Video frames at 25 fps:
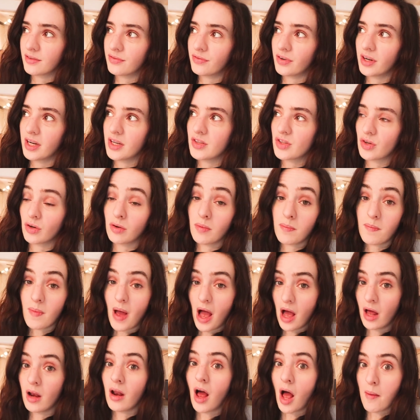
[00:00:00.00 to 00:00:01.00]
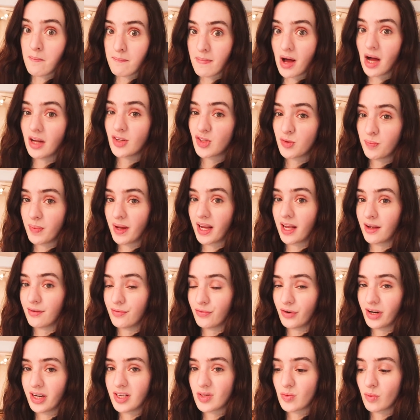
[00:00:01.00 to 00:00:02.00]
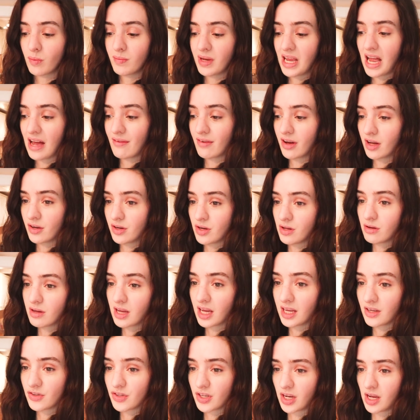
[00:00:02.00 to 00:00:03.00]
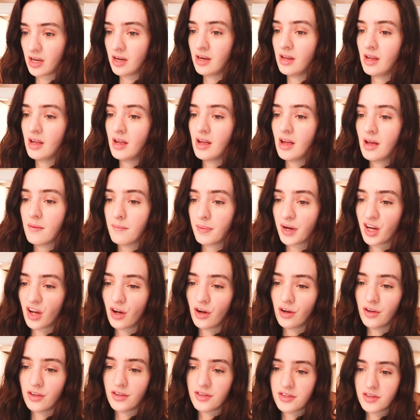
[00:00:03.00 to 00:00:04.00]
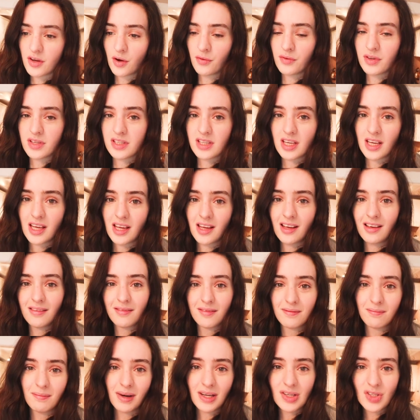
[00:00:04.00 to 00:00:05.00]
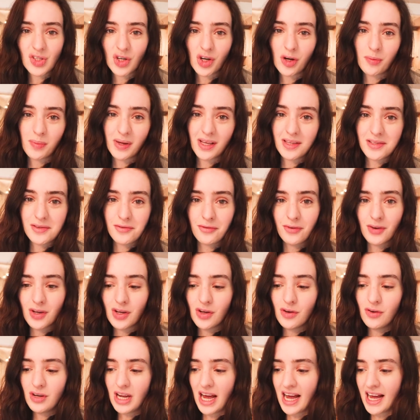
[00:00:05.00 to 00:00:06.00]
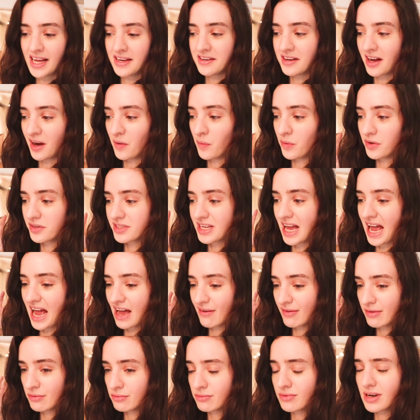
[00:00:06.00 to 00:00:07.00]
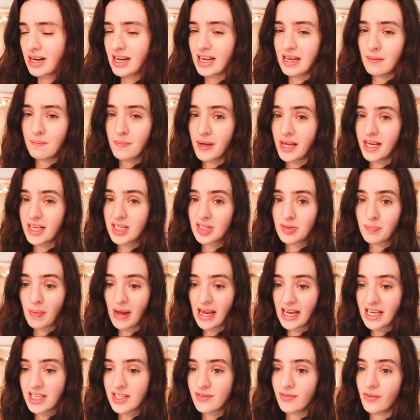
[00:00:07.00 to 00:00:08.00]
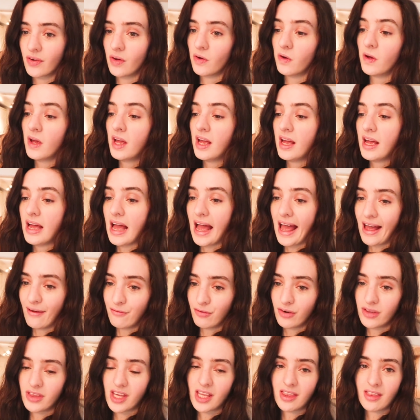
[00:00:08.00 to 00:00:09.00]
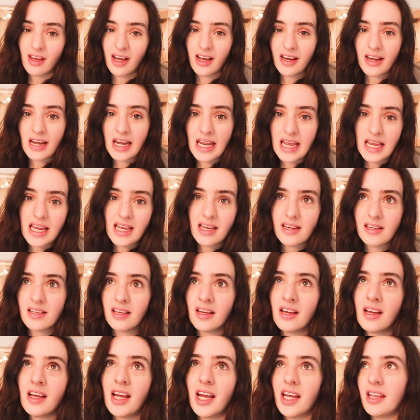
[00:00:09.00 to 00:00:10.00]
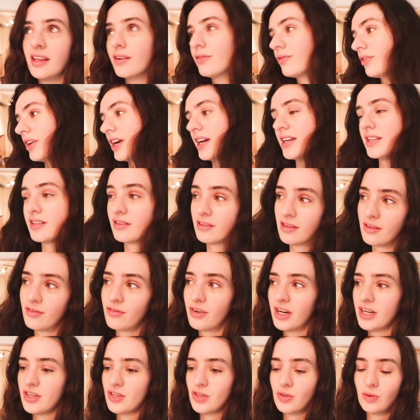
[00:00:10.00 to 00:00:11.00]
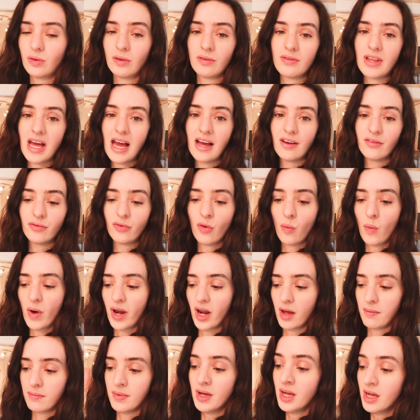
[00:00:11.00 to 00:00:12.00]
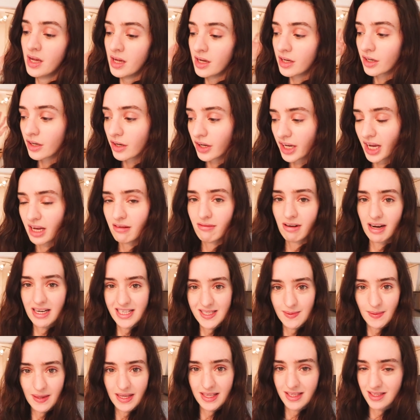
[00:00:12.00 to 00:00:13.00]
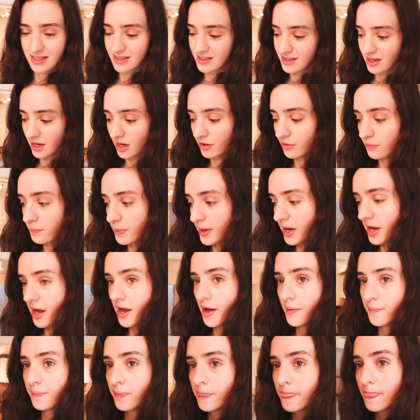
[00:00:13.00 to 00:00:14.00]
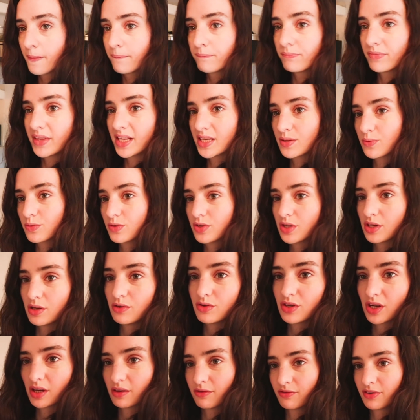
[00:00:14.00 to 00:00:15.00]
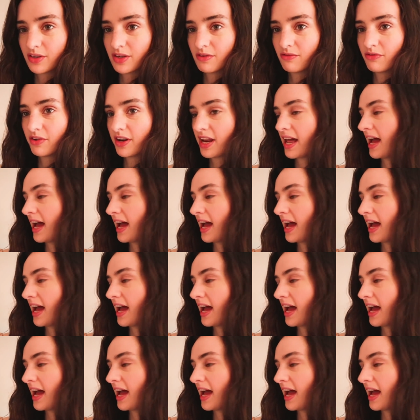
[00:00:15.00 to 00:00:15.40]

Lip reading: fridge or a much bigger fridge when we have our new kitchen, because obviously my job is food and I want to have a really big space for everything that I need in the freezer and the fridge and all of that for when I'm cooking recipes and stuff. But this will do for